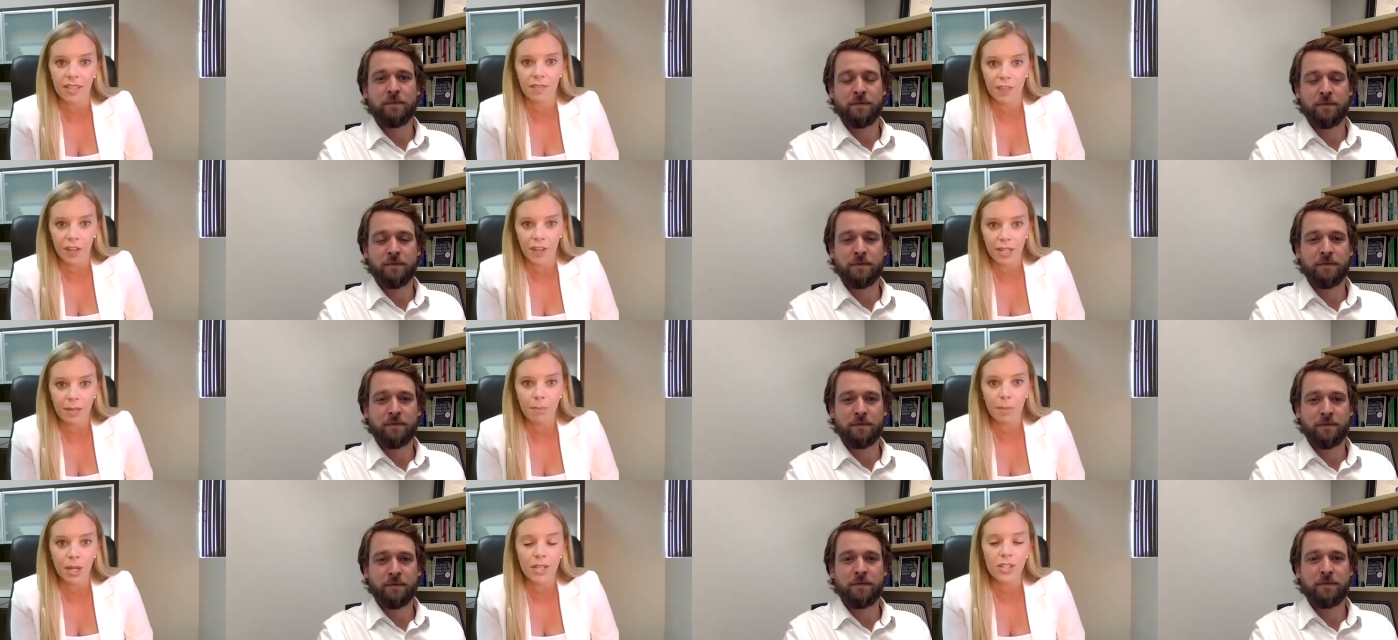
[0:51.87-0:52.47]
Speaker 1: and
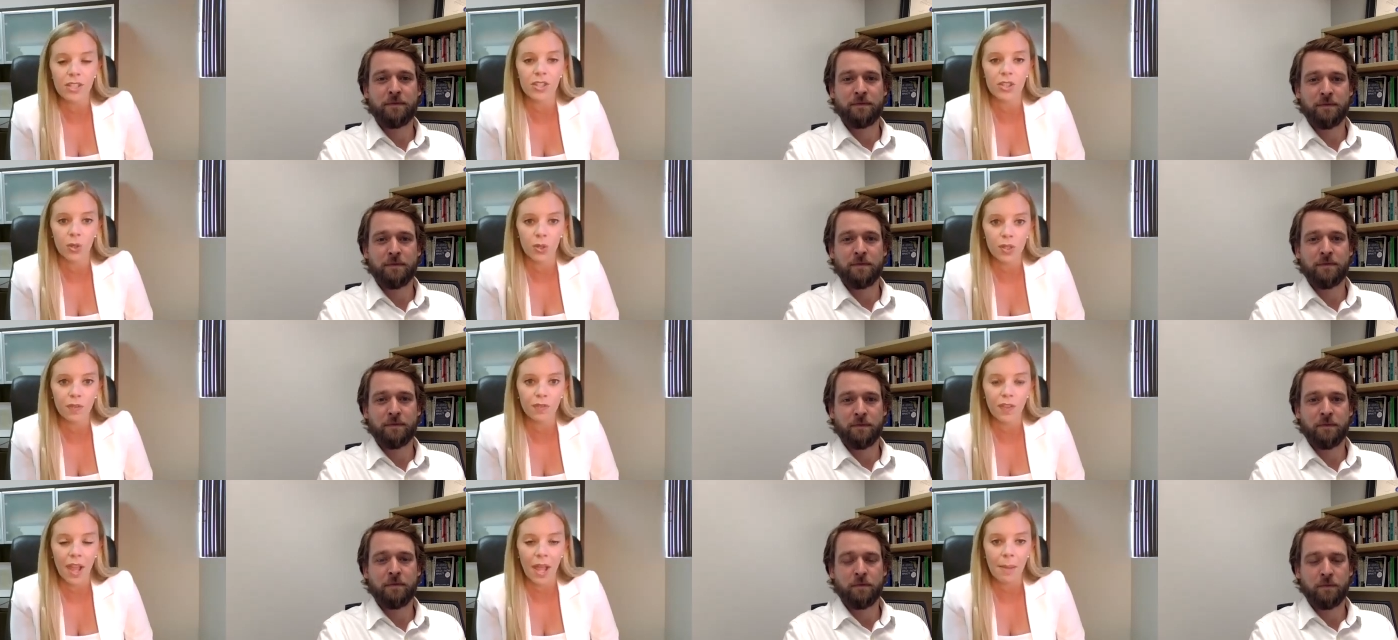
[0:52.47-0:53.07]
very much
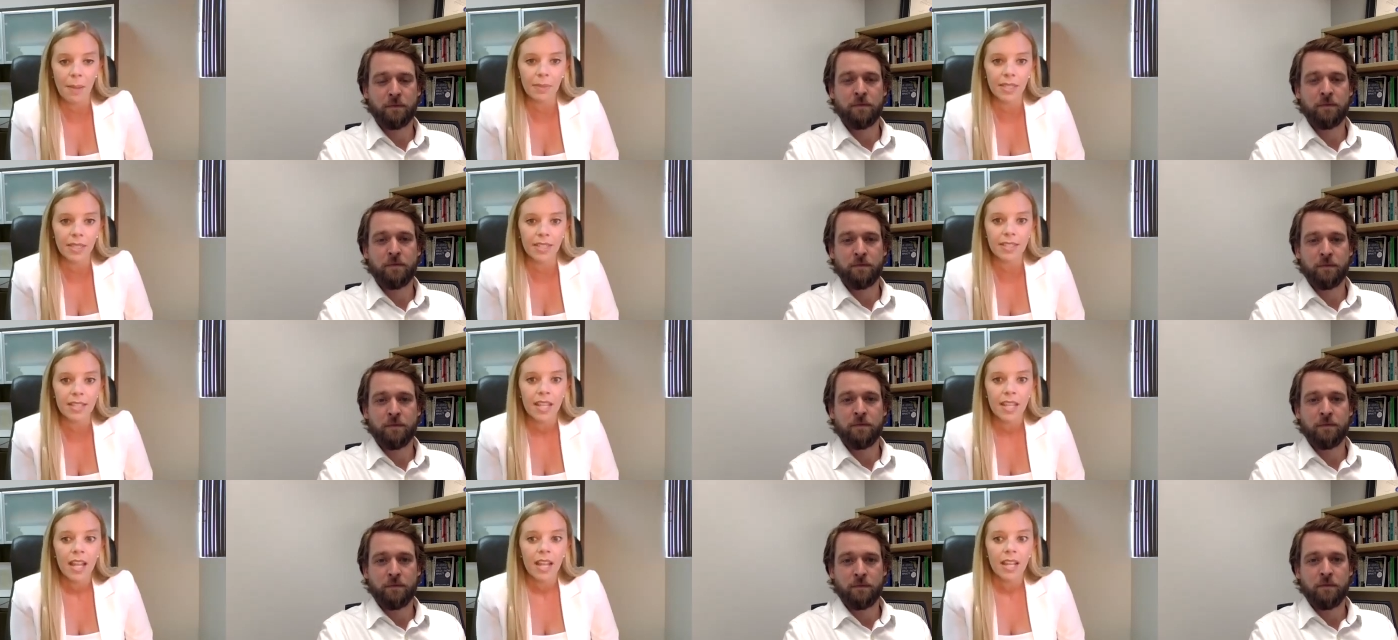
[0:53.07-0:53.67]
those
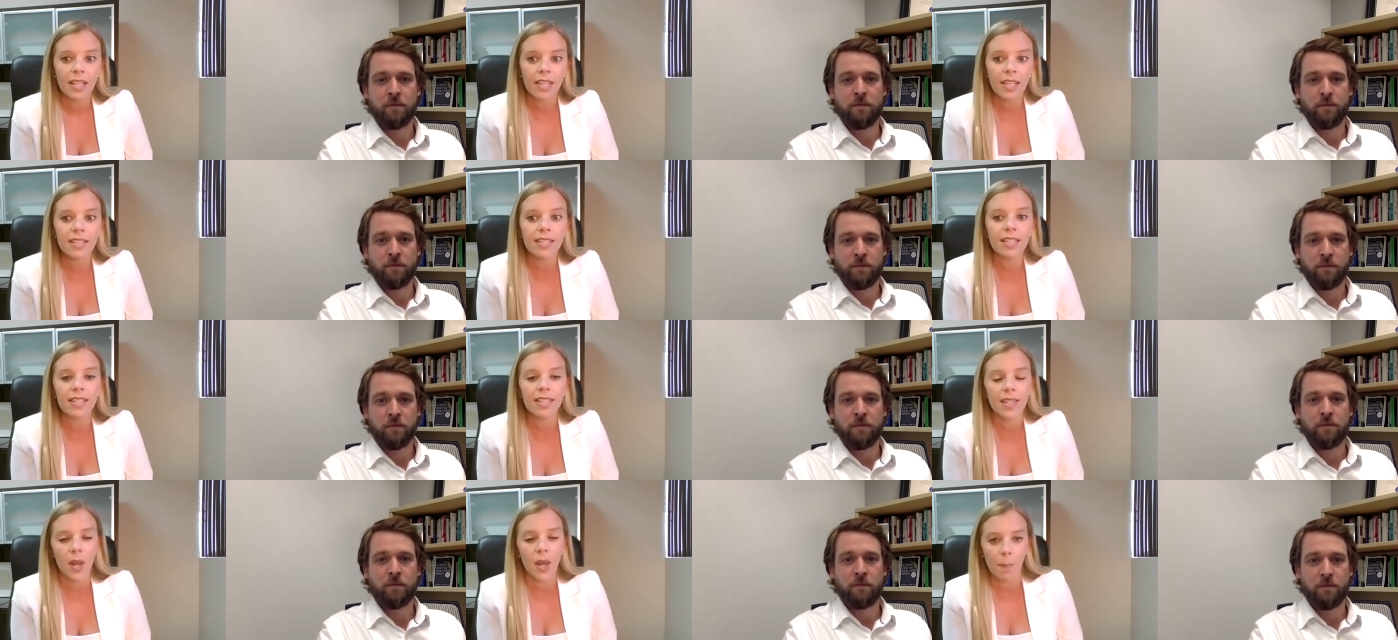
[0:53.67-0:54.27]
families need
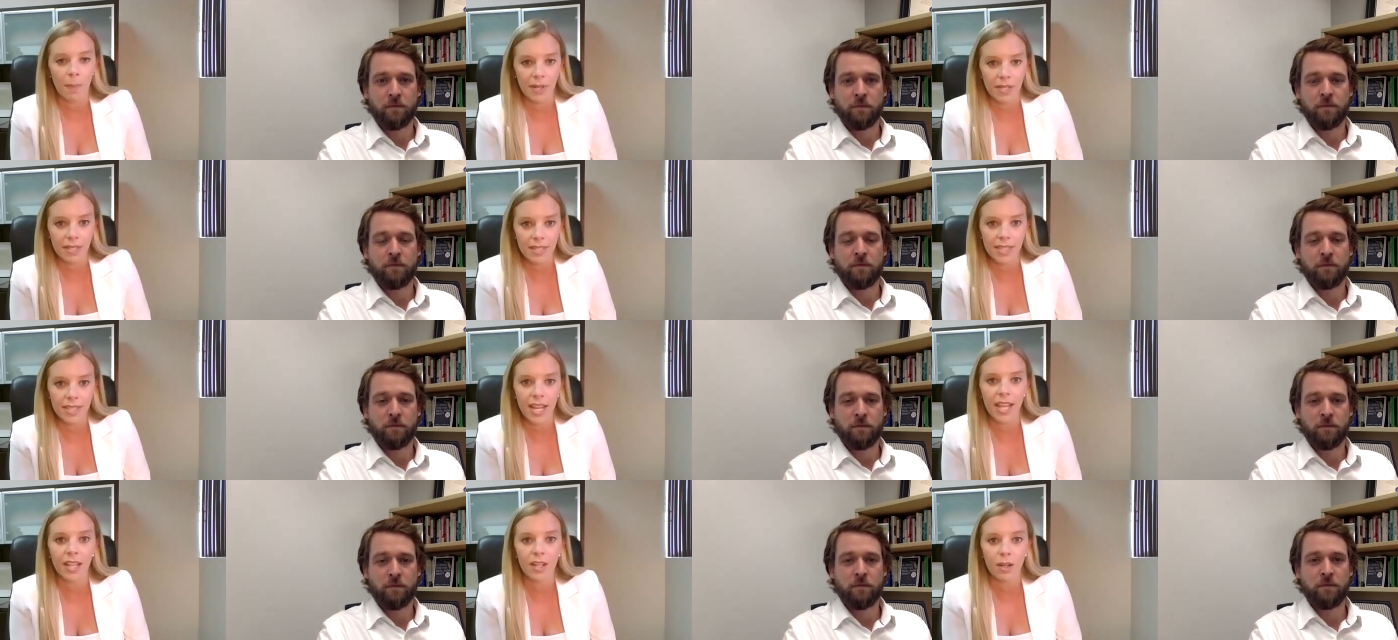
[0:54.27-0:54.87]
to set up an
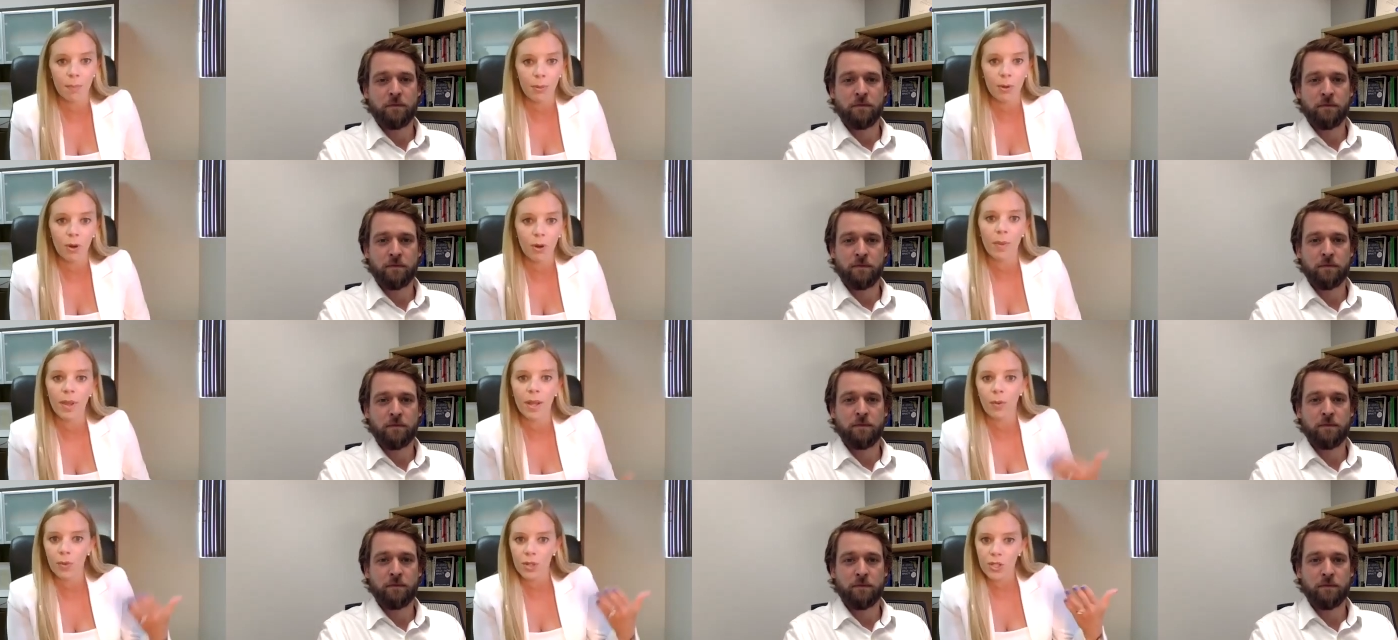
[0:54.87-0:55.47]
estate and a
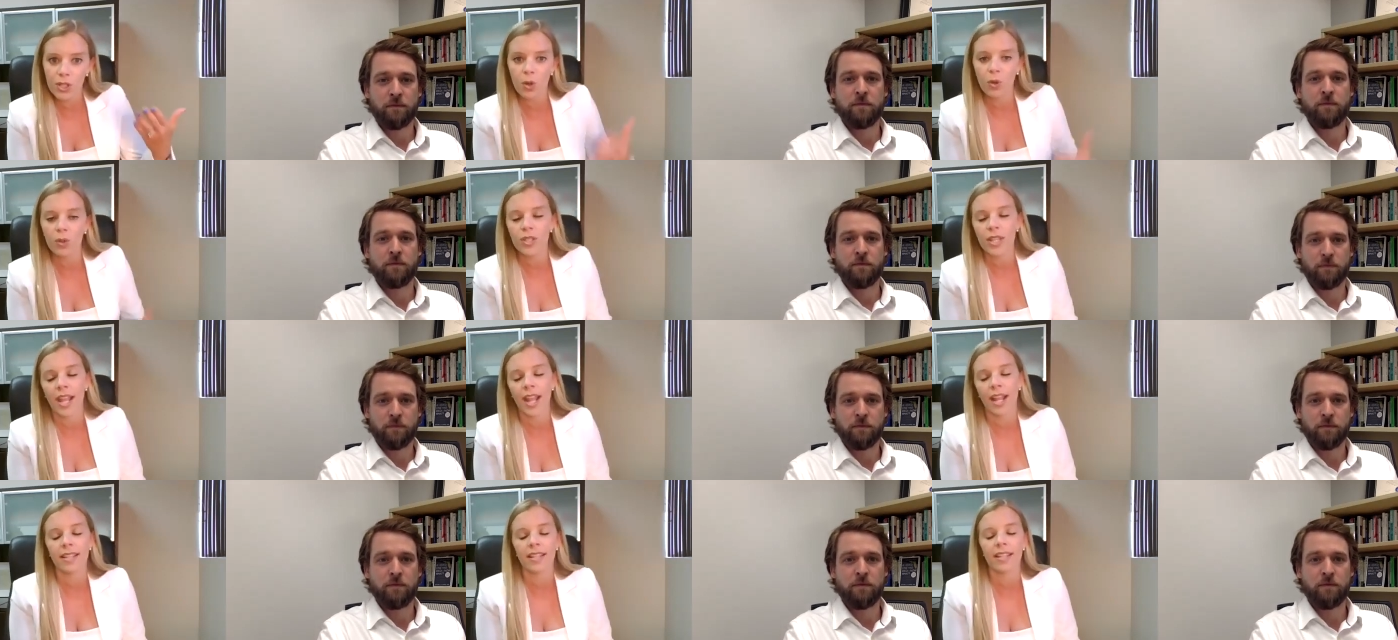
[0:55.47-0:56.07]
probate, which goes
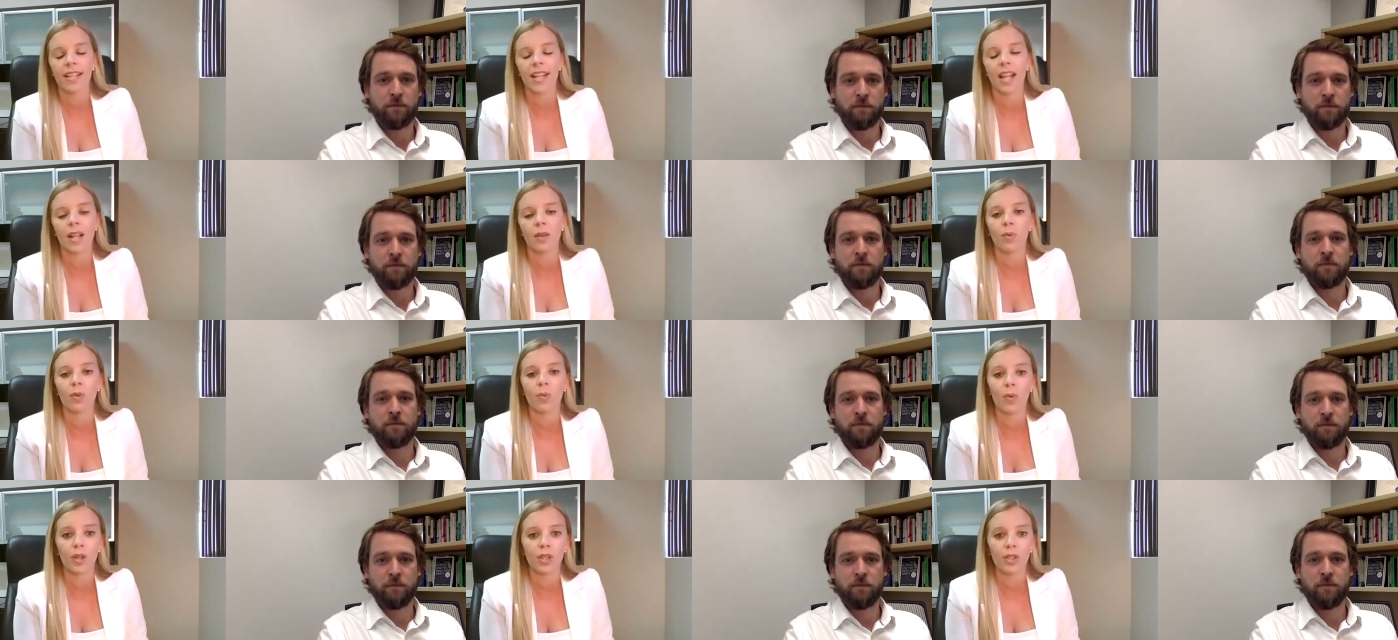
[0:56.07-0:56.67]
hand in hand
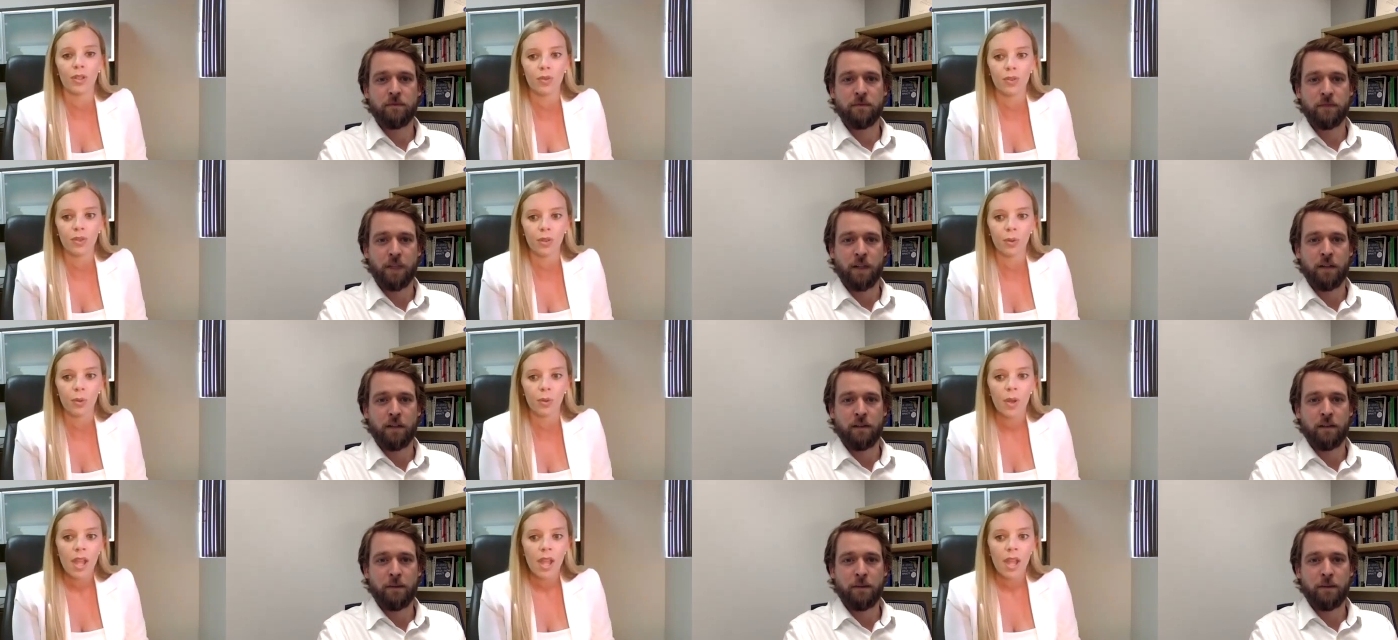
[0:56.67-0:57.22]
with what you do. Yeah.